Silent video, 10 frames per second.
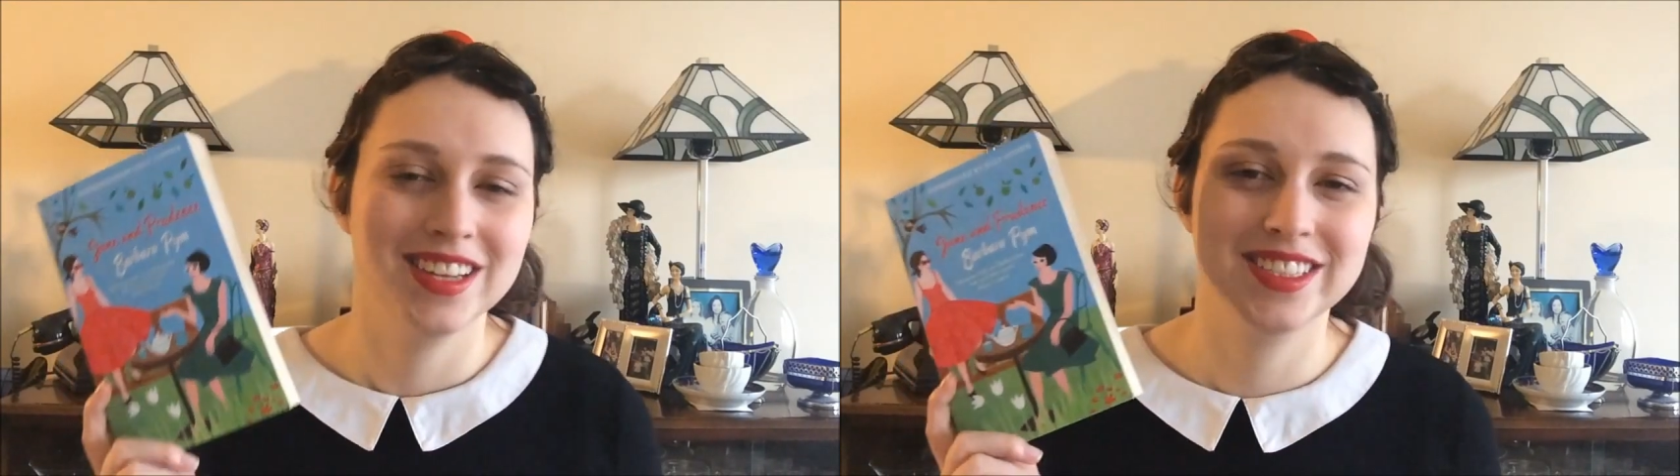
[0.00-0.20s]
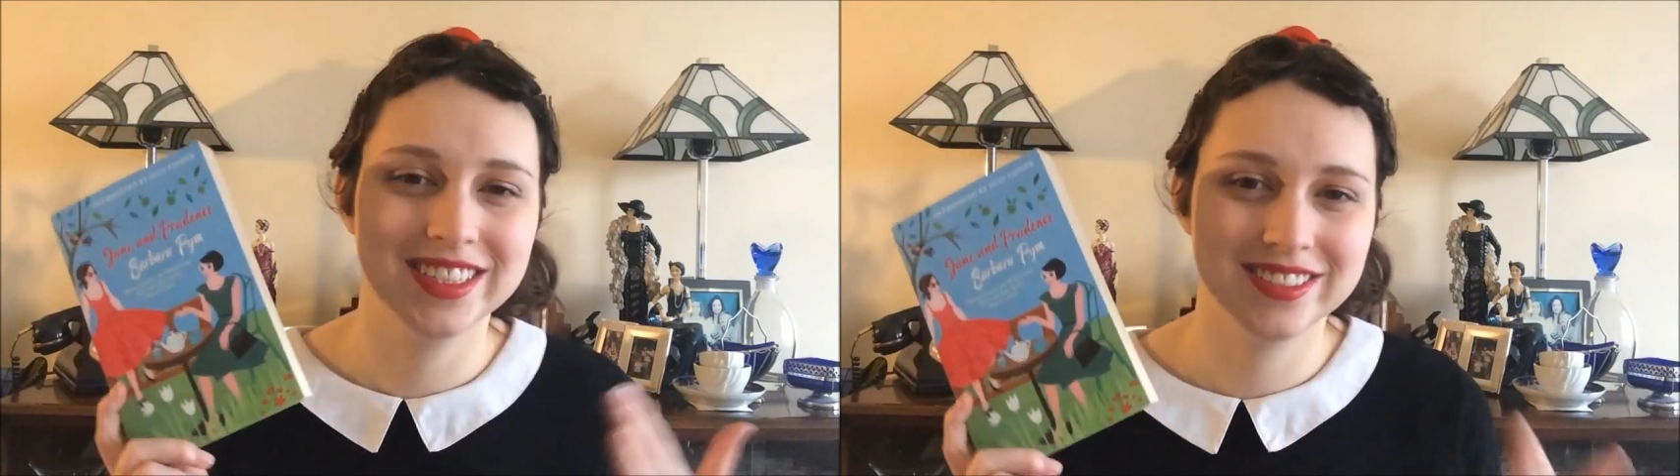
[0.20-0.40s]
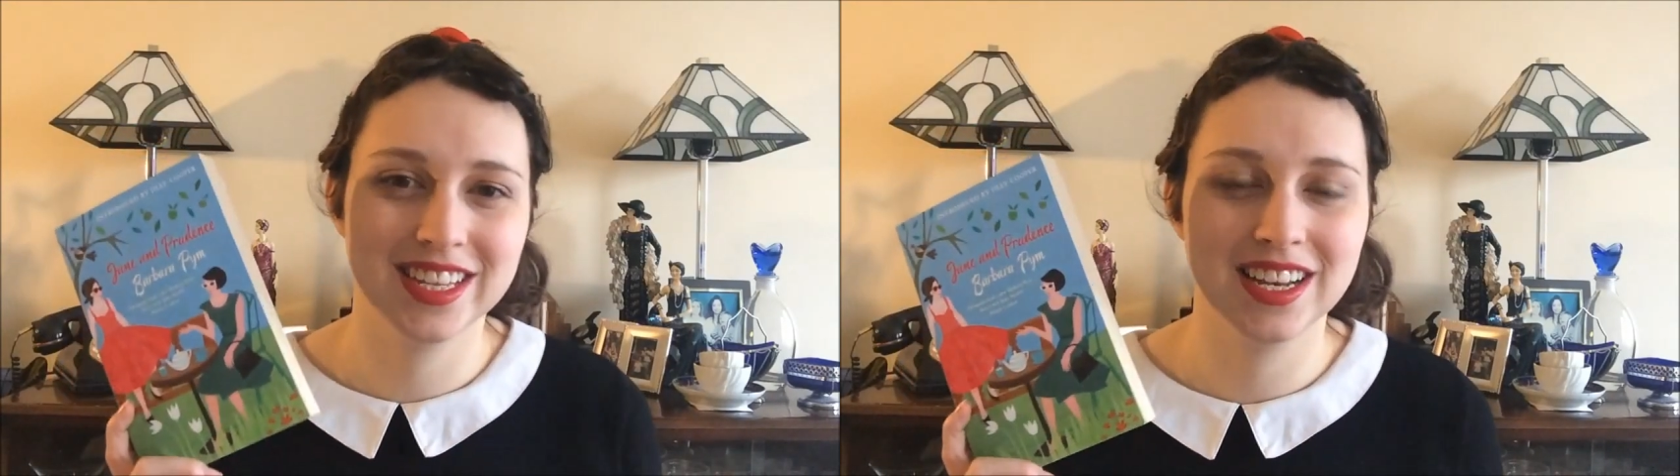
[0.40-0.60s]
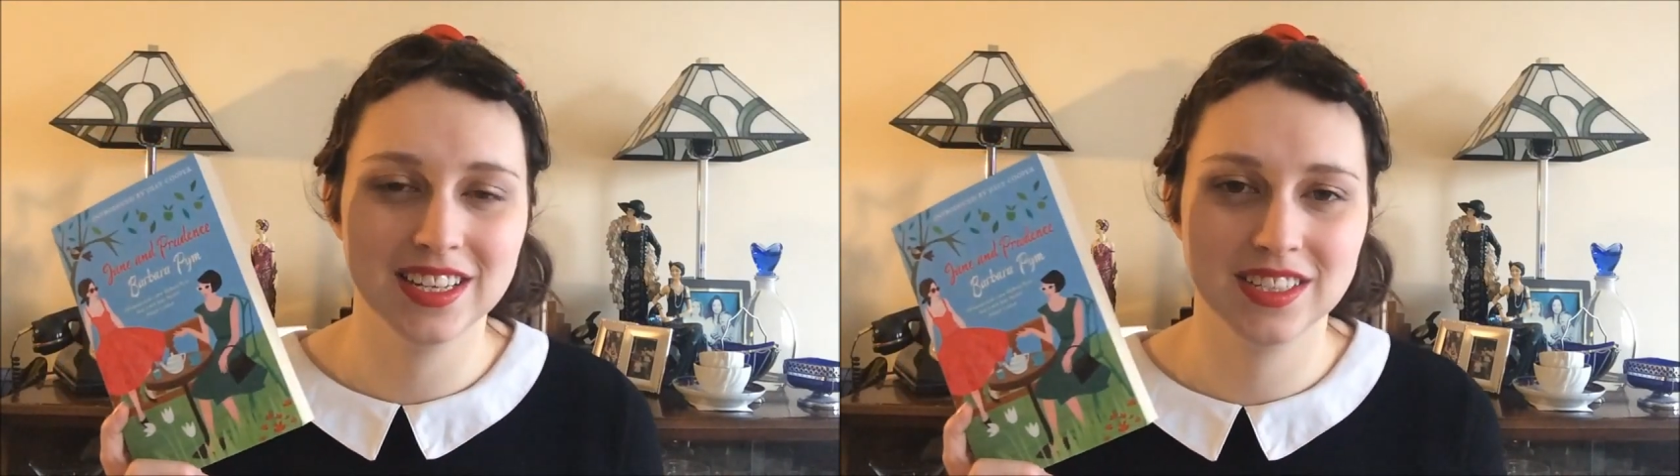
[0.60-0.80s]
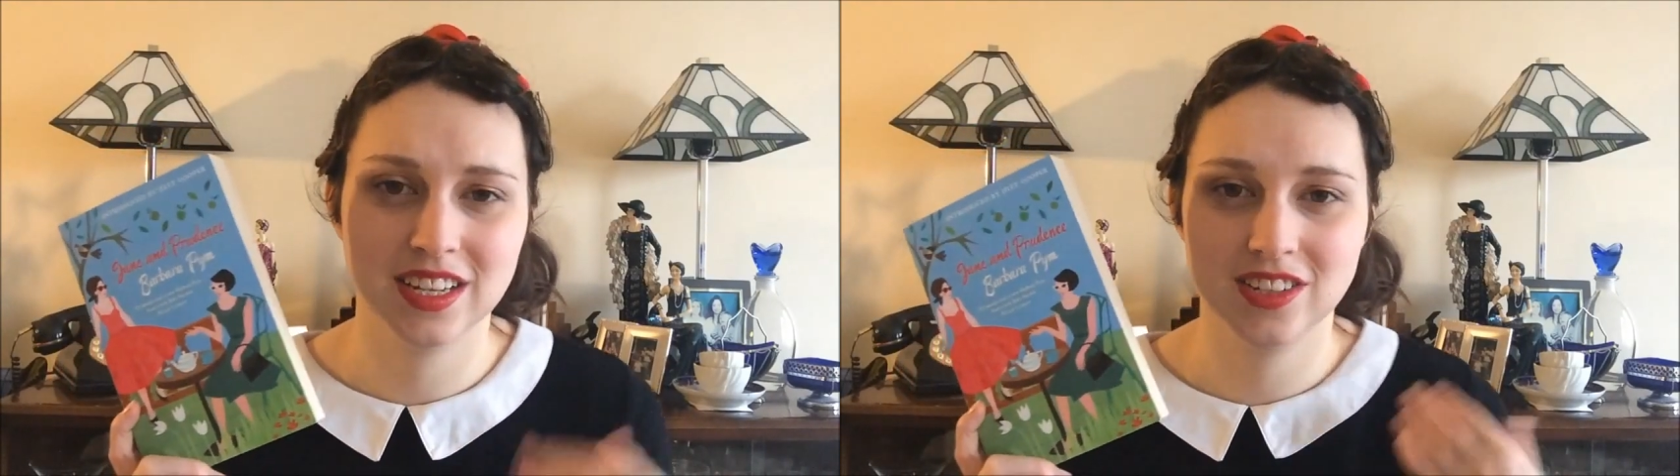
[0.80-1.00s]
She lives in
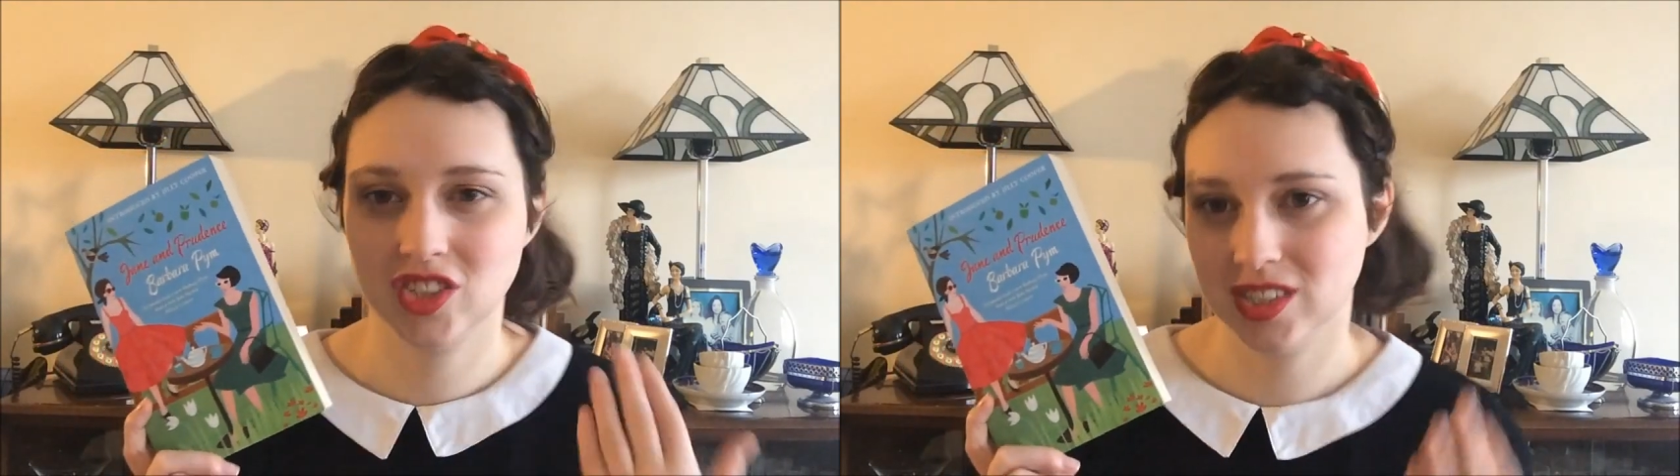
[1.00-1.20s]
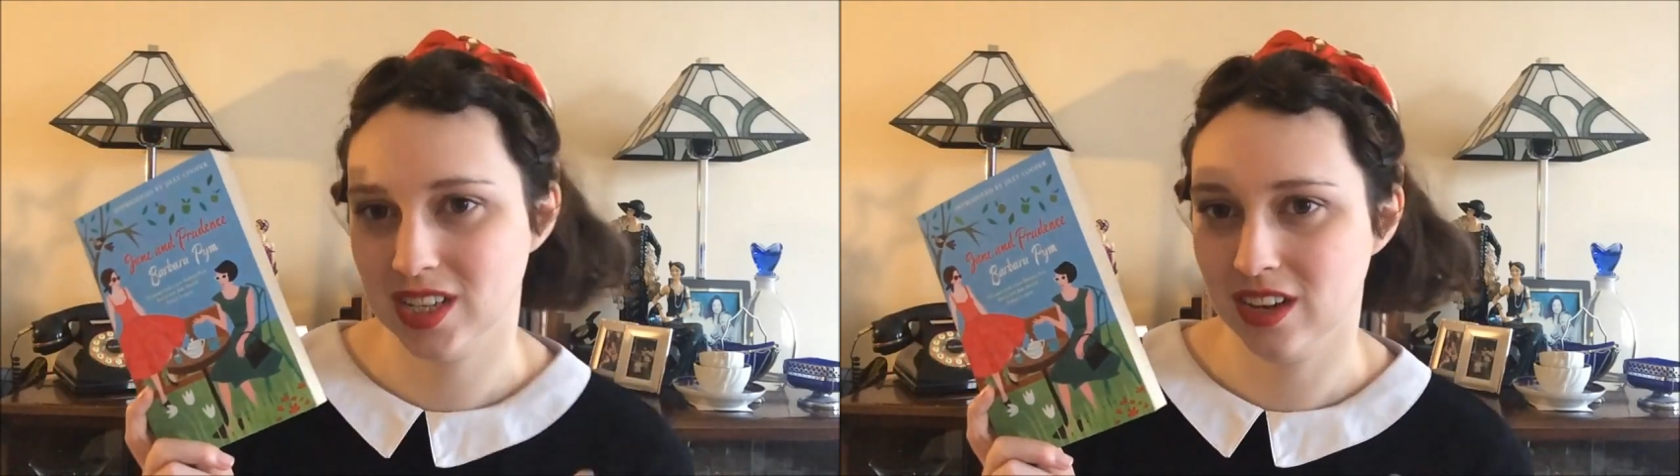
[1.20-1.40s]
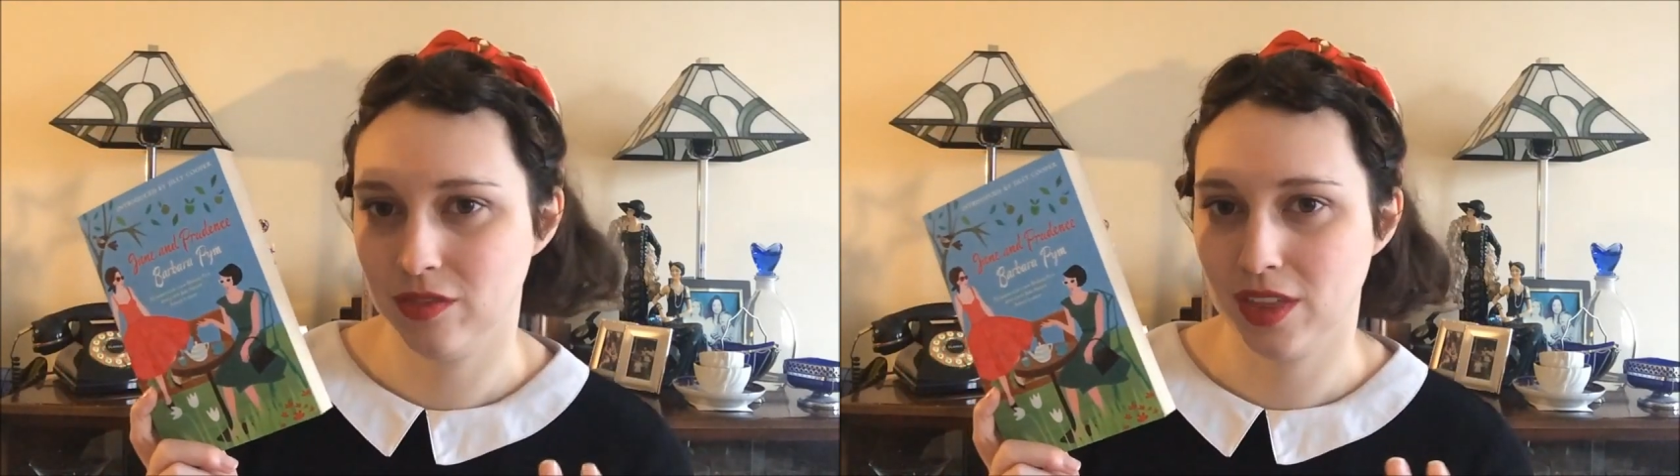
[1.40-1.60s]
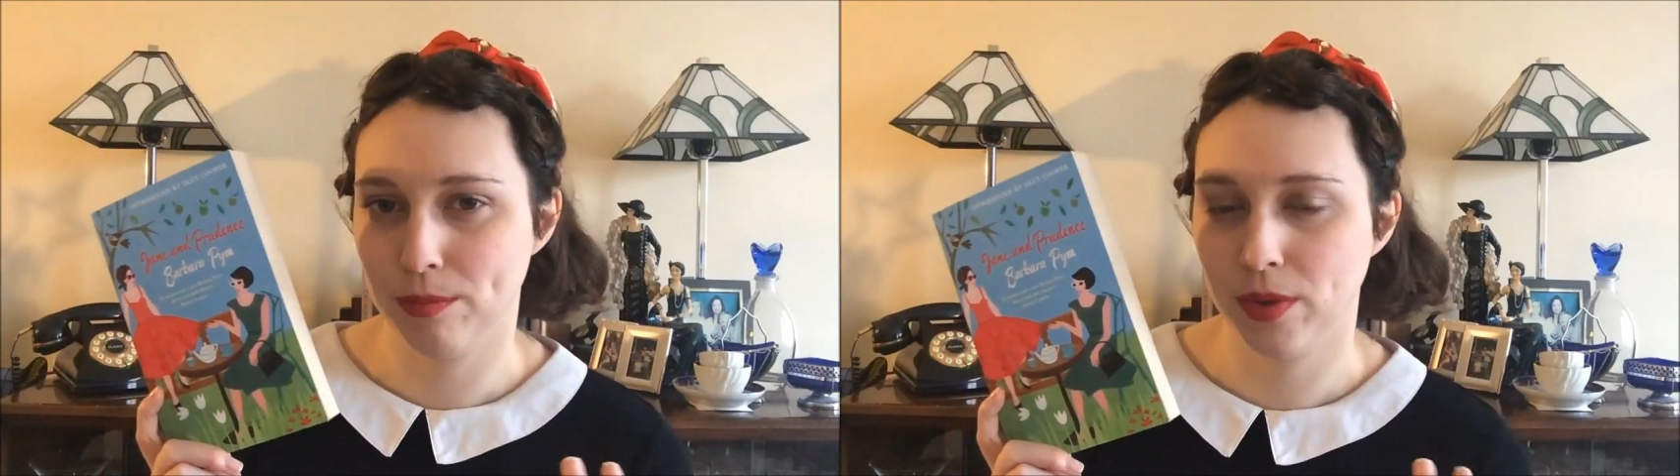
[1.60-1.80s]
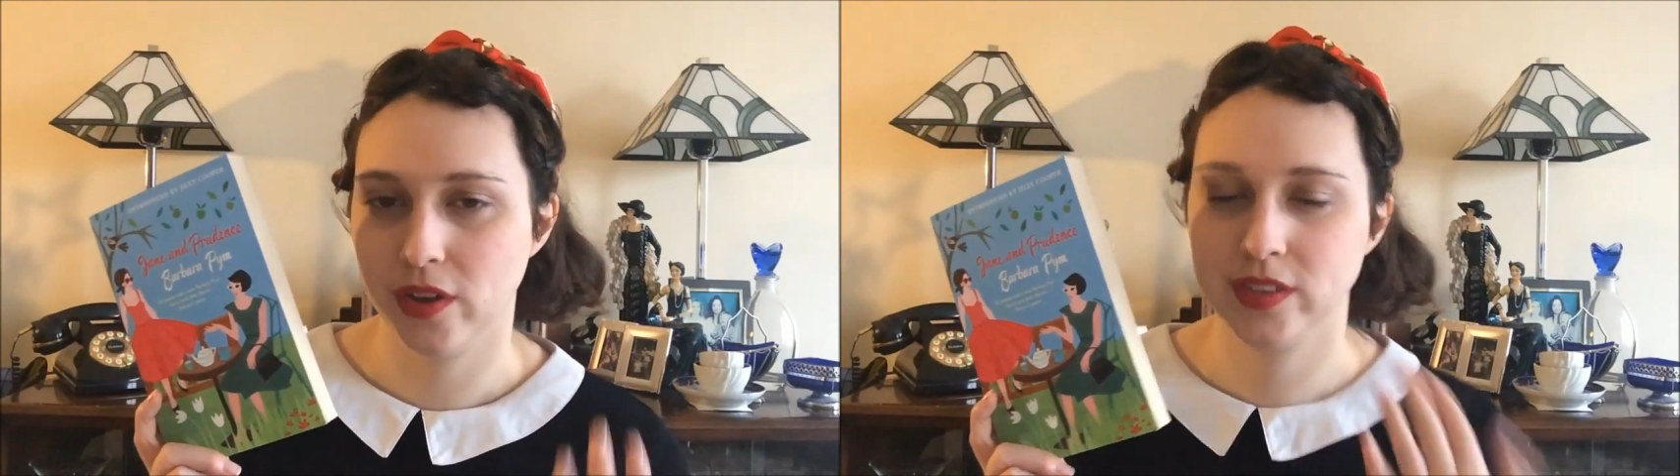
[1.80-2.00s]
London. She's in love with
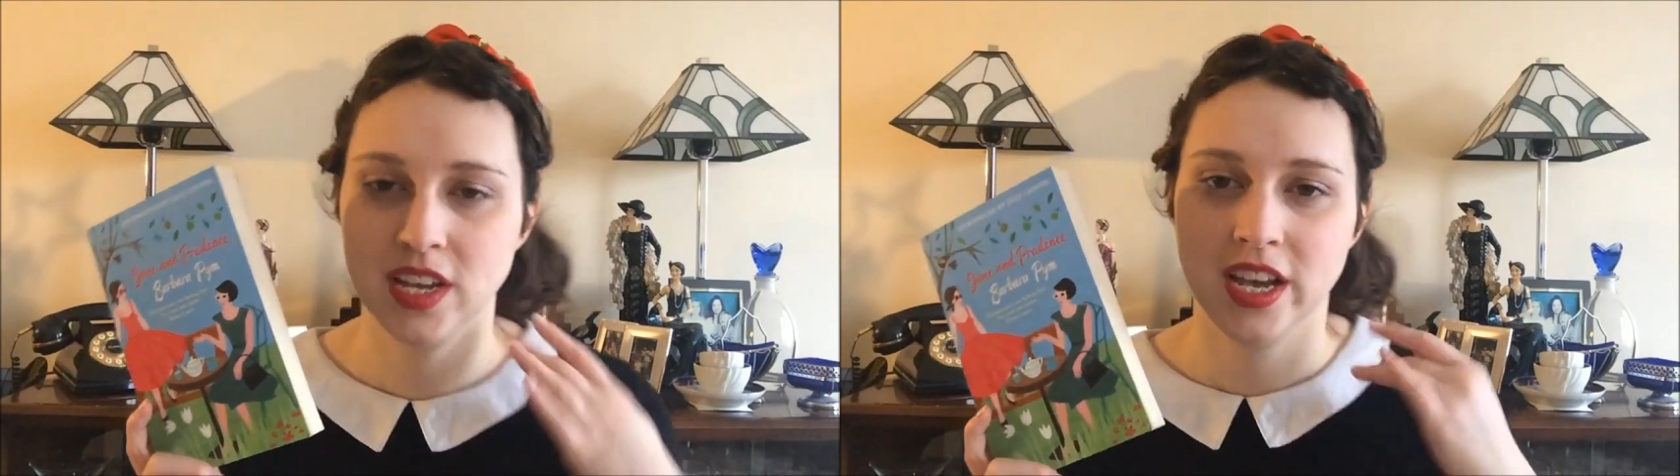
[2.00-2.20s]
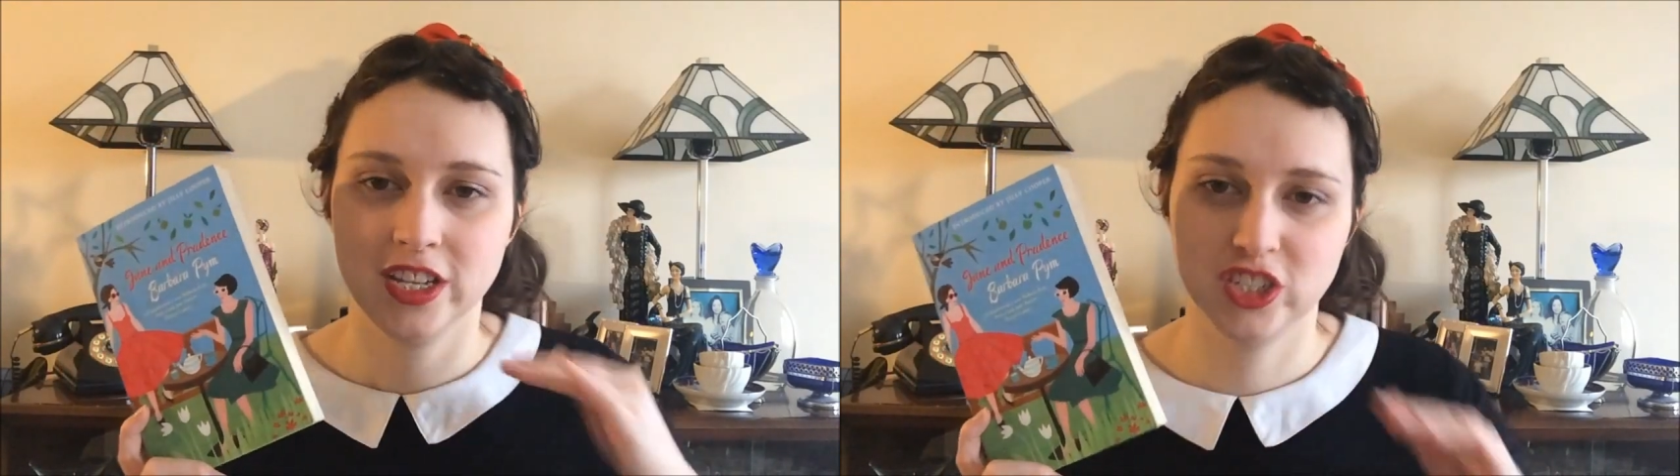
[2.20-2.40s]
her boss.